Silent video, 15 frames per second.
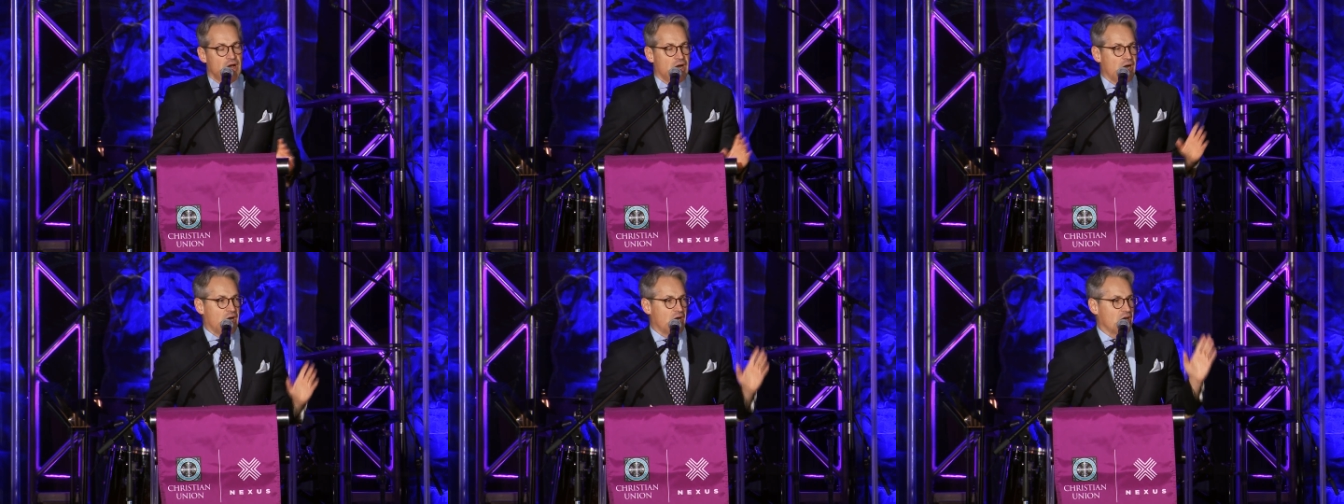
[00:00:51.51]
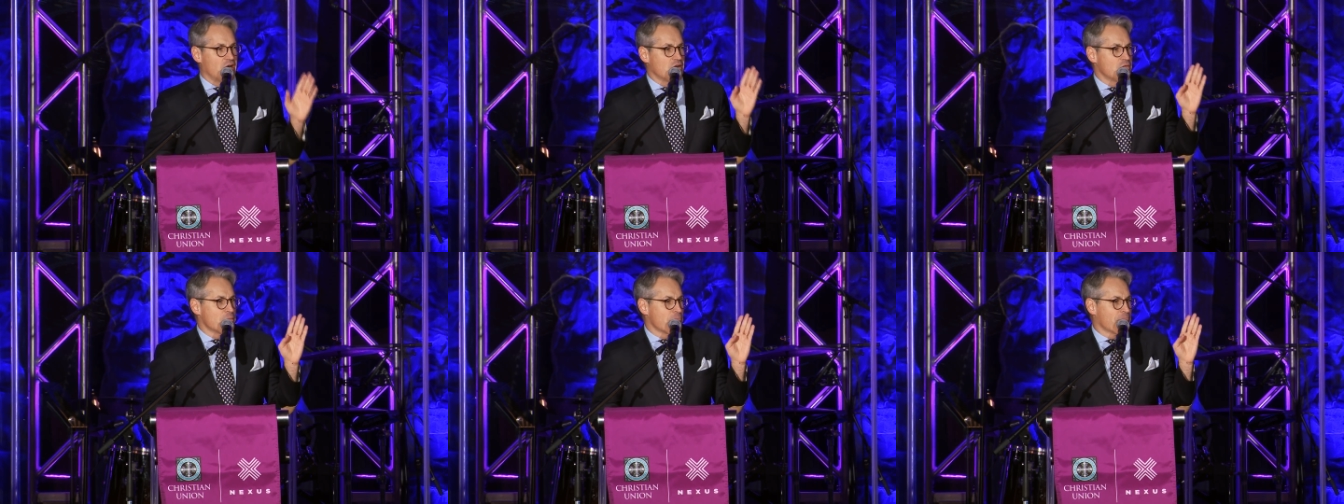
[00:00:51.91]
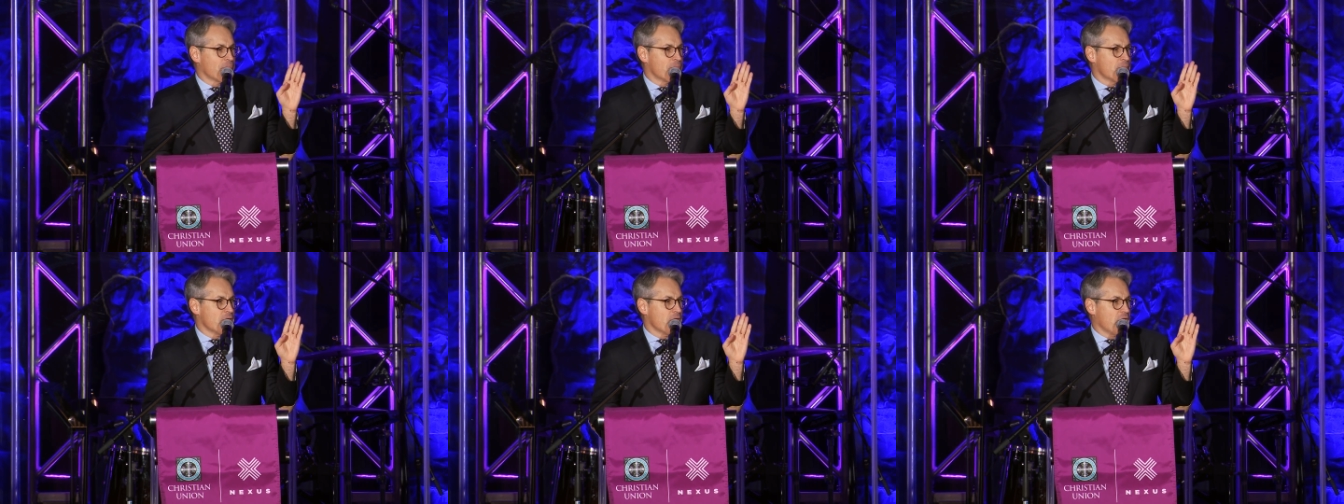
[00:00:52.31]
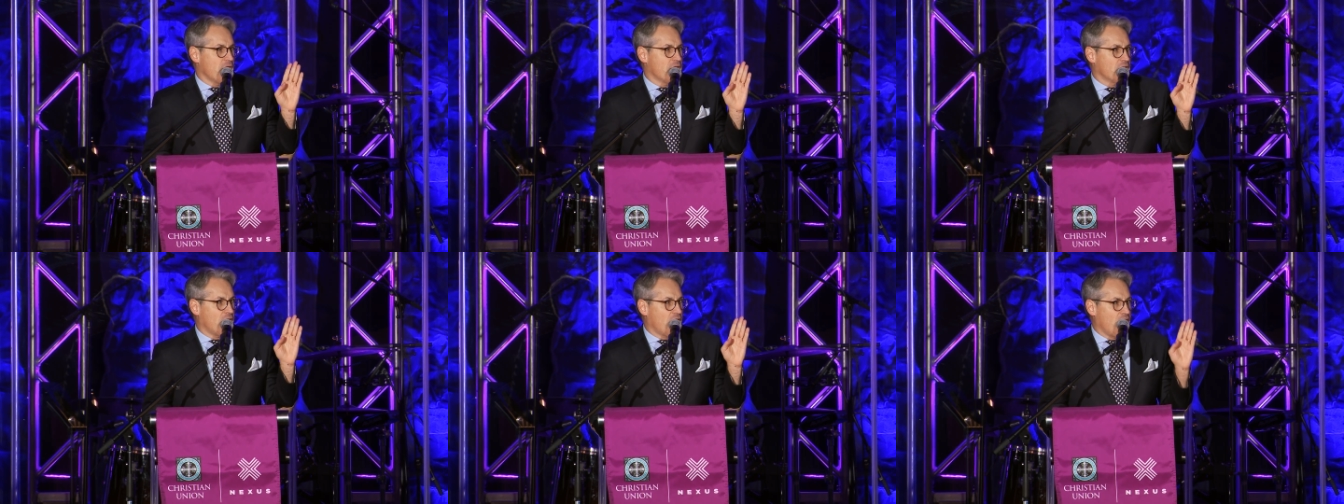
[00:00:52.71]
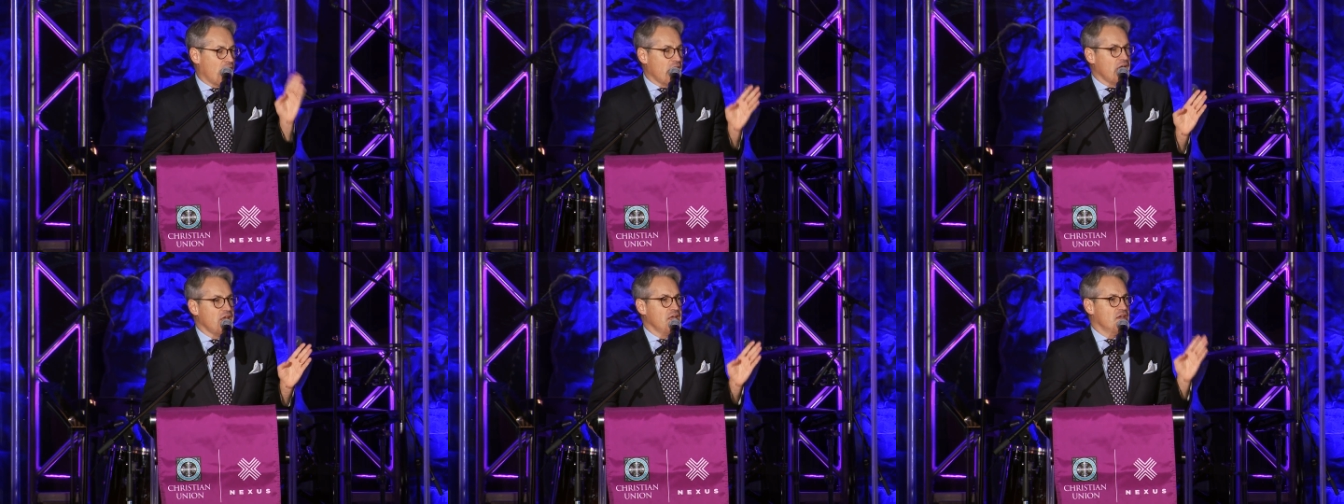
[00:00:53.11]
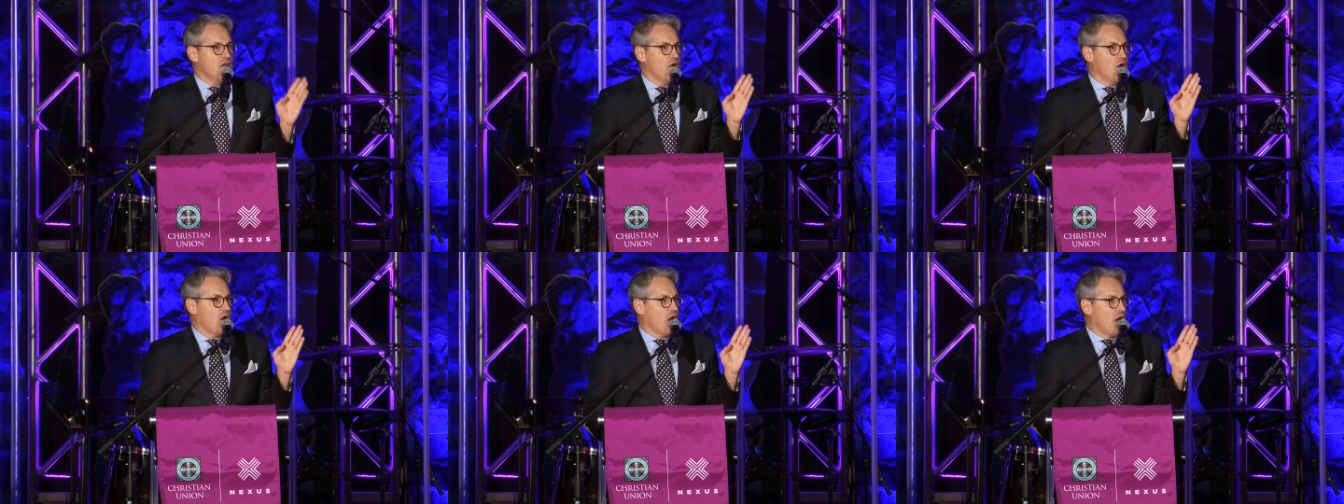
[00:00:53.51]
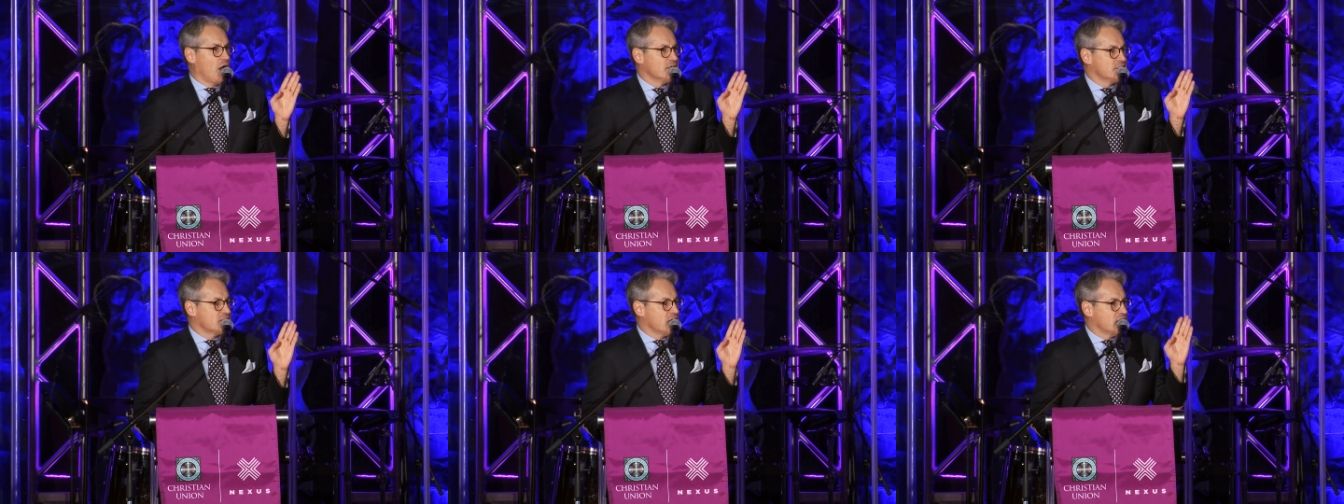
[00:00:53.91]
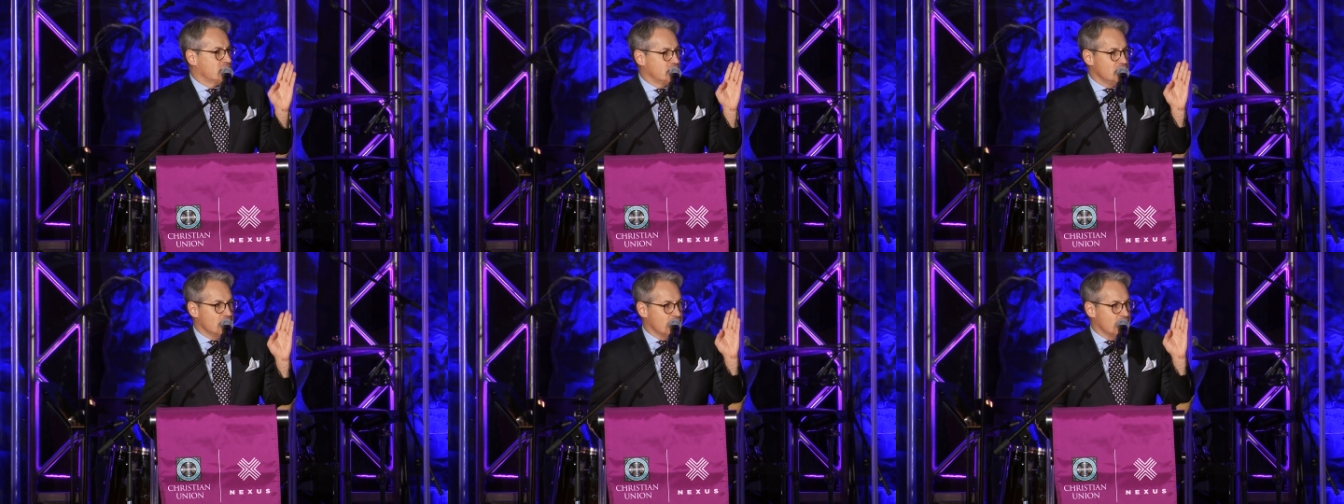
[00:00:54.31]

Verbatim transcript: Uh, and I, I said,